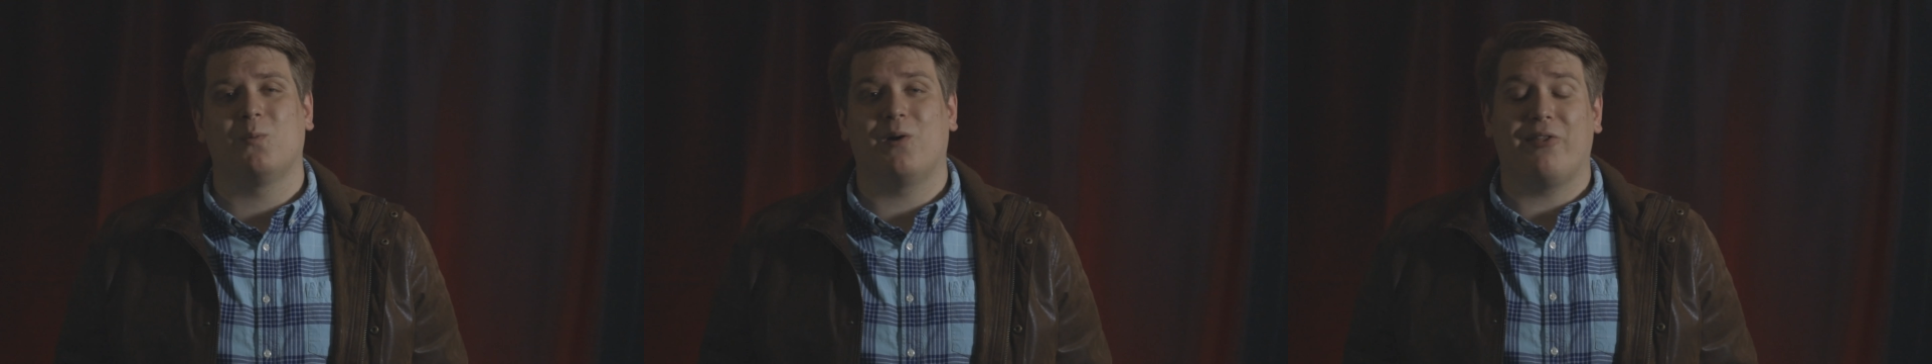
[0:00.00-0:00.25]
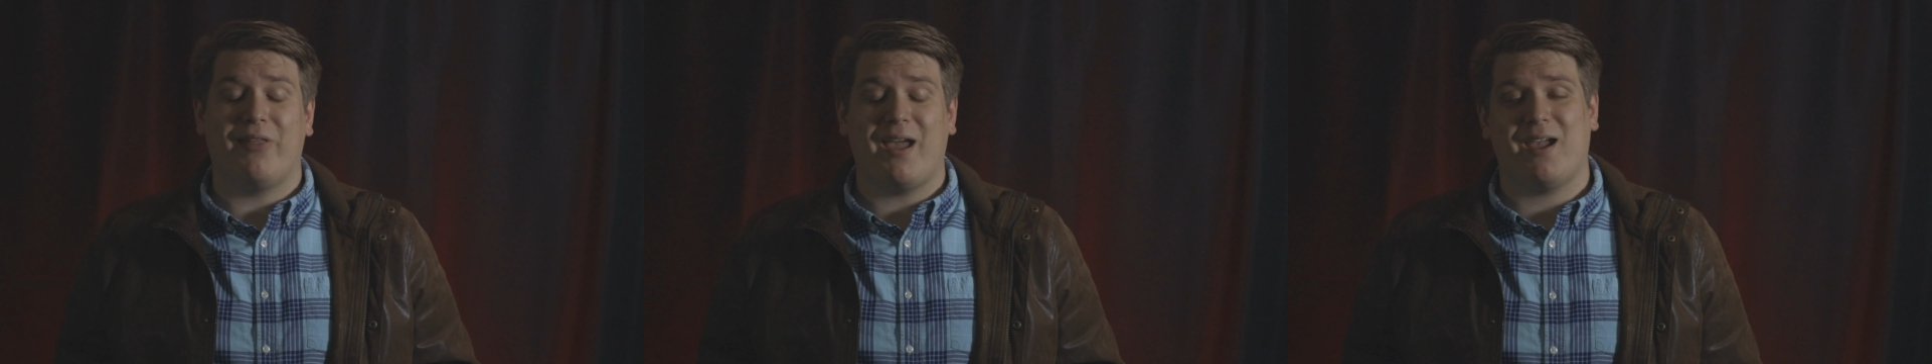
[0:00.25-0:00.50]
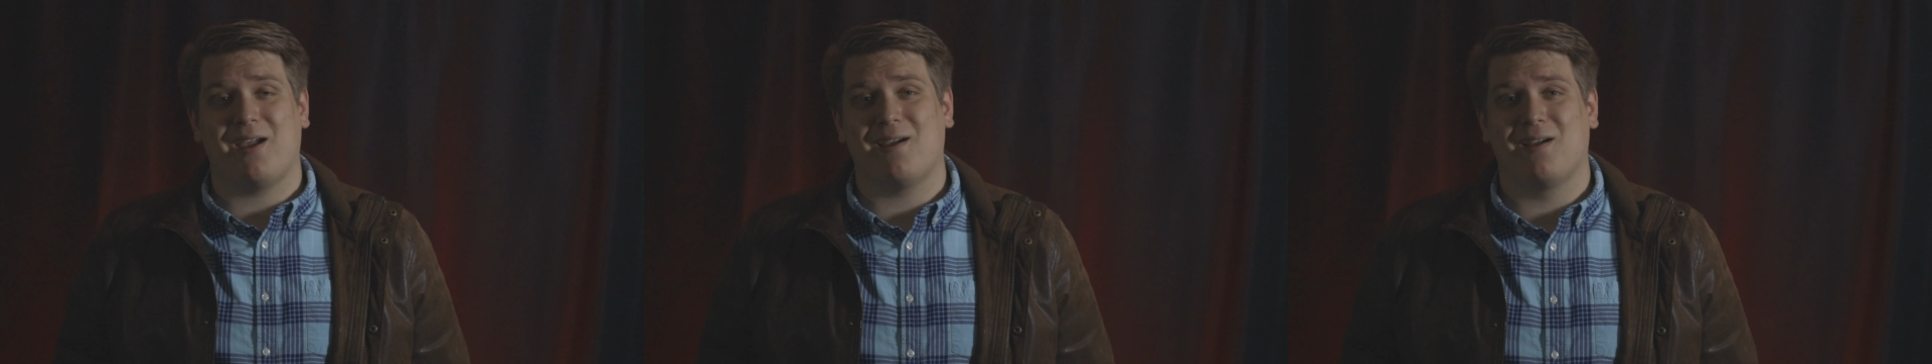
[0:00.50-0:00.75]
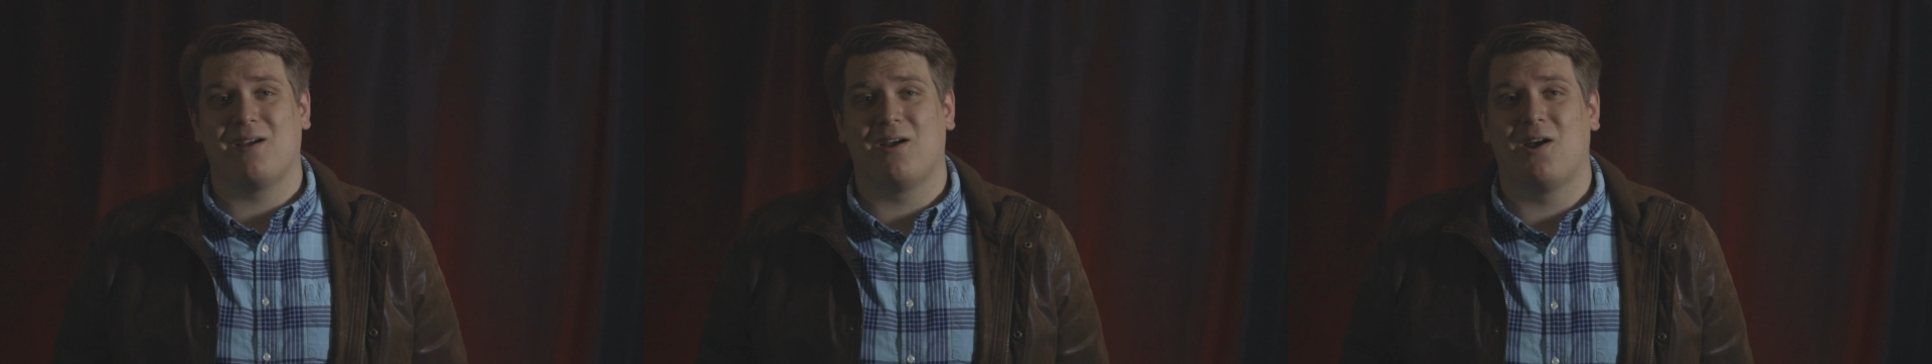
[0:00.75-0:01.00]
Well,
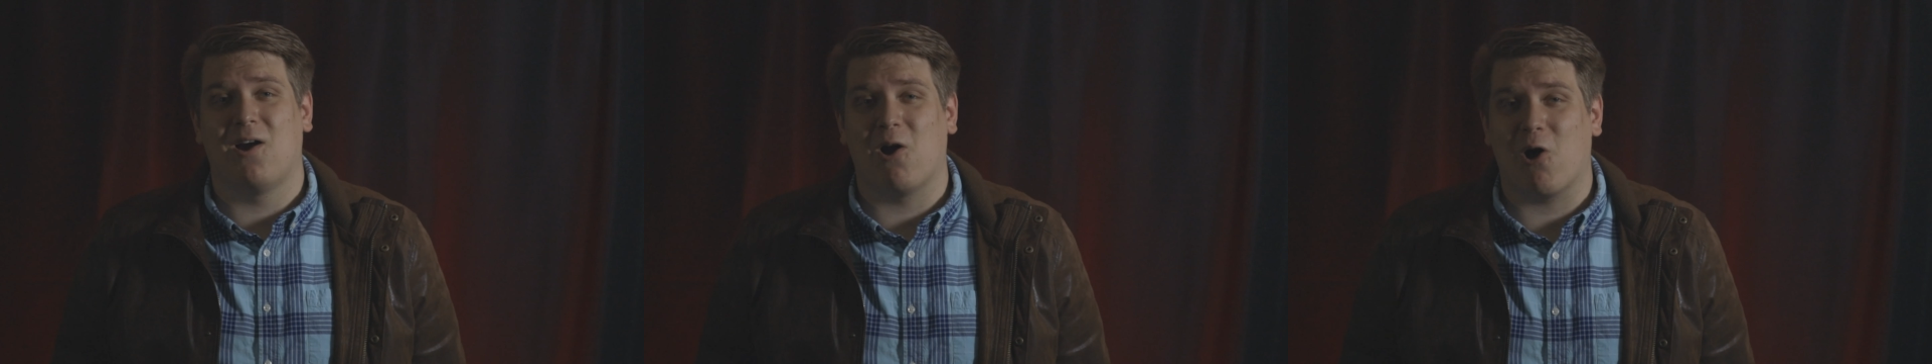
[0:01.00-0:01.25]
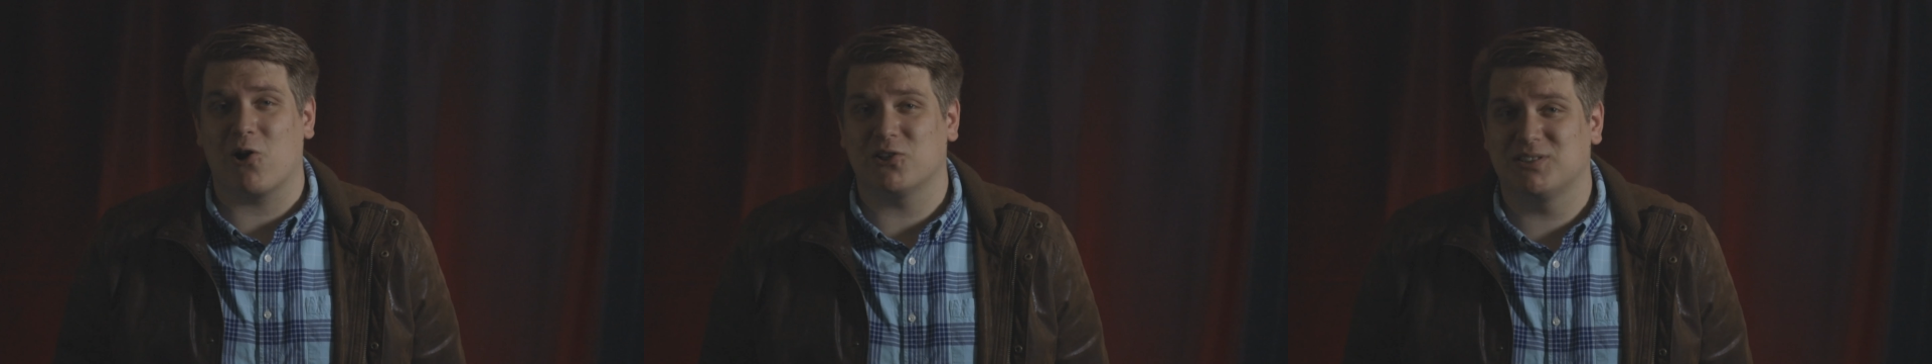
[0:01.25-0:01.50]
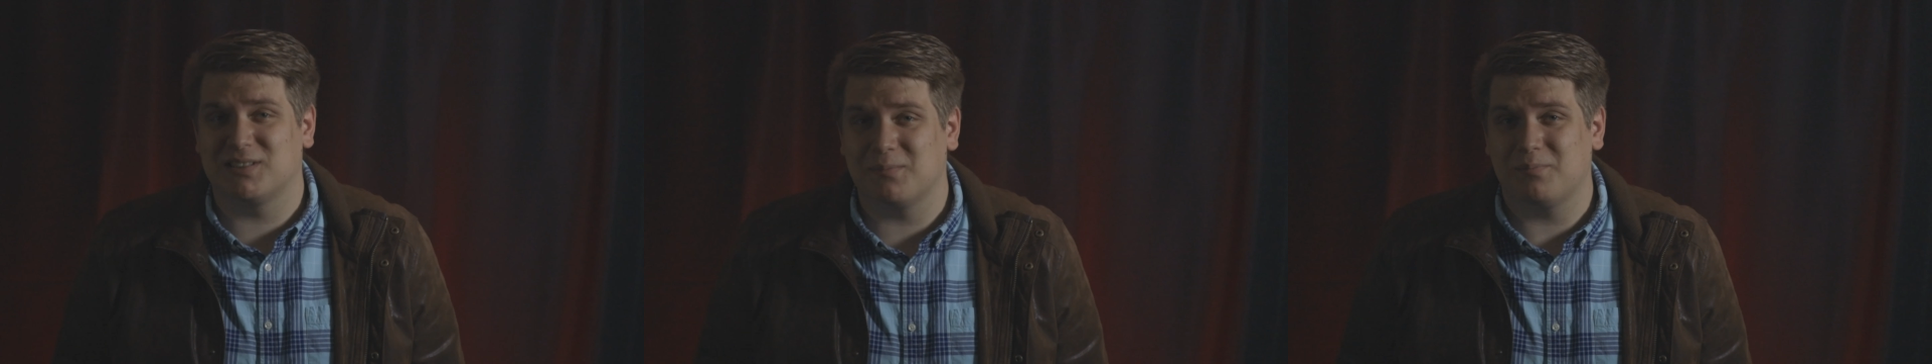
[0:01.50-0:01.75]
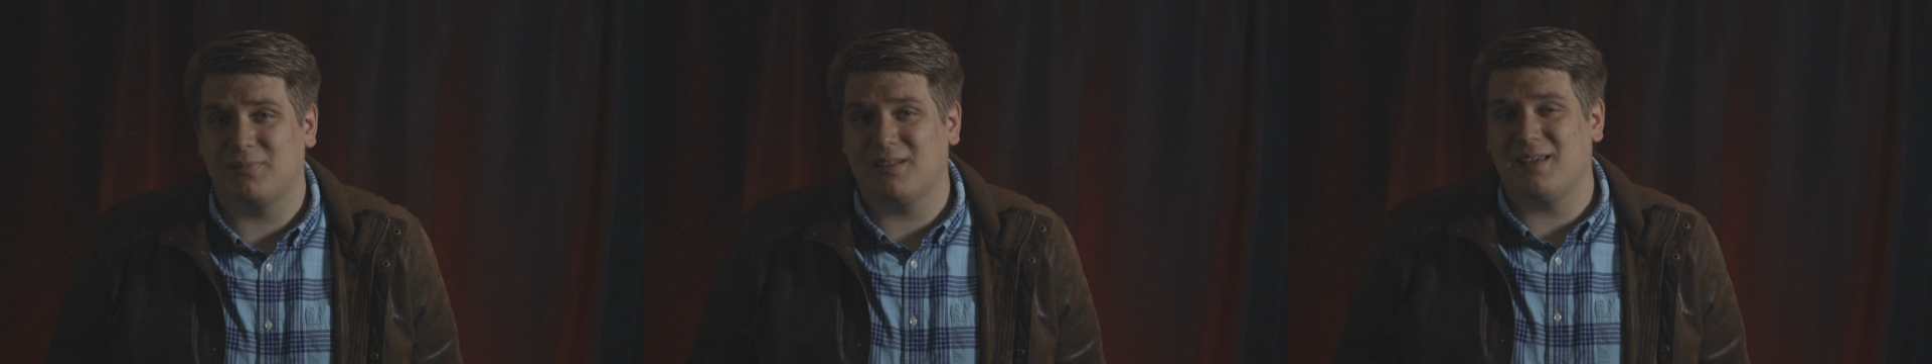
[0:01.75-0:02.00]
they are
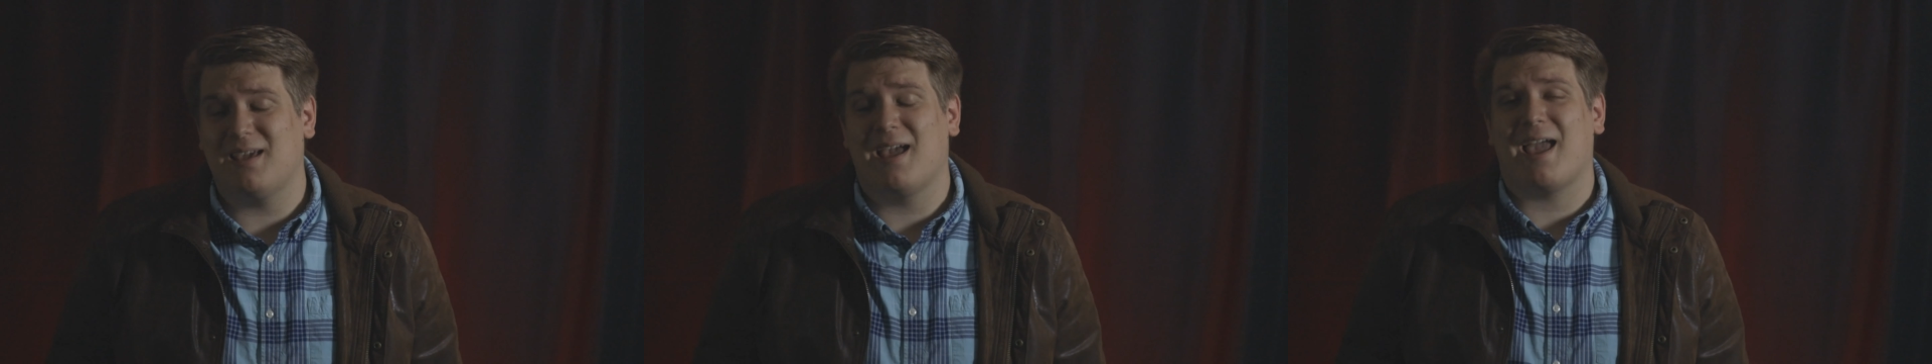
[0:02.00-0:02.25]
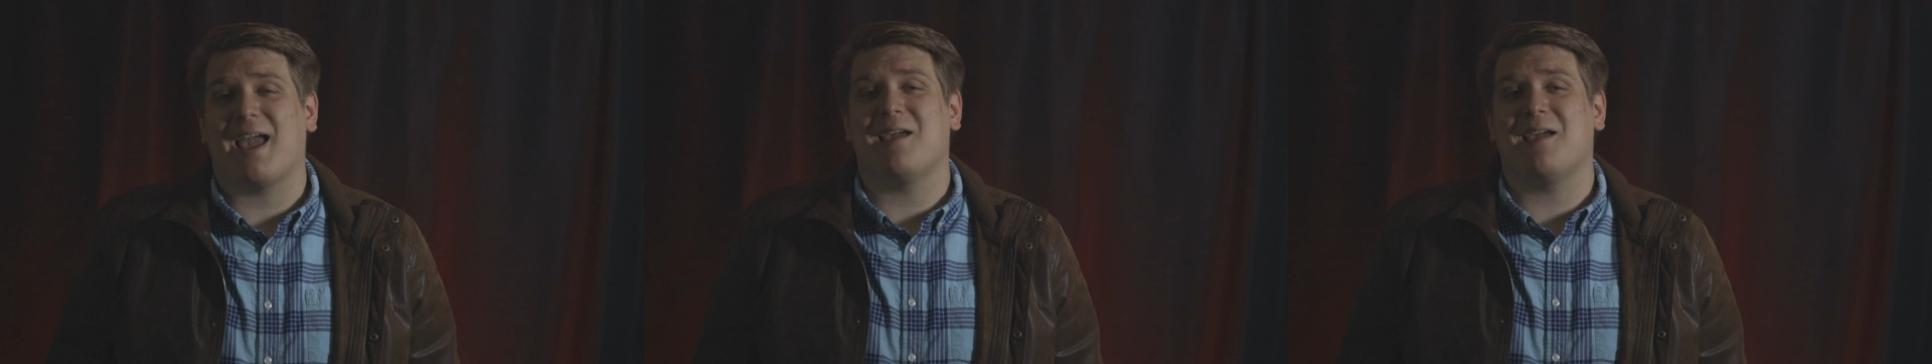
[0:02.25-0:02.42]
simply